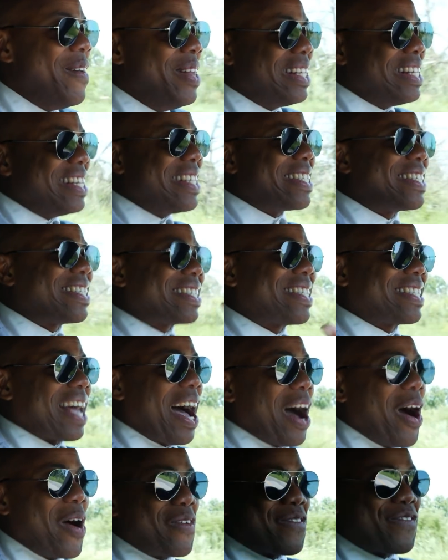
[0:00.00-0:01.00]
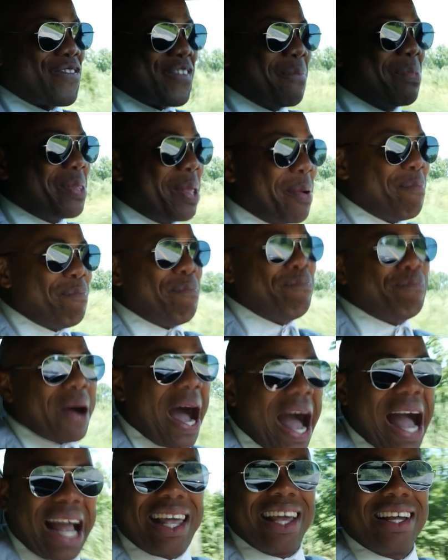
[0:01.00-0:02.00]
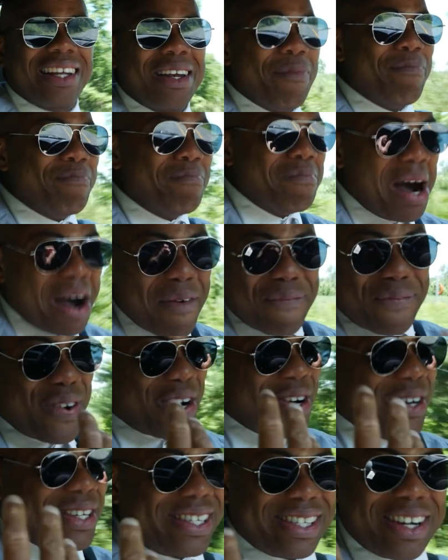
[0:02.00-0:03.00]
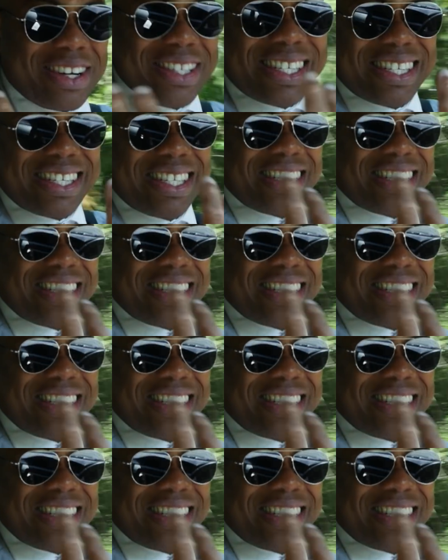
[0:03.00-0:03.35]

The sound from the back and the mufflers are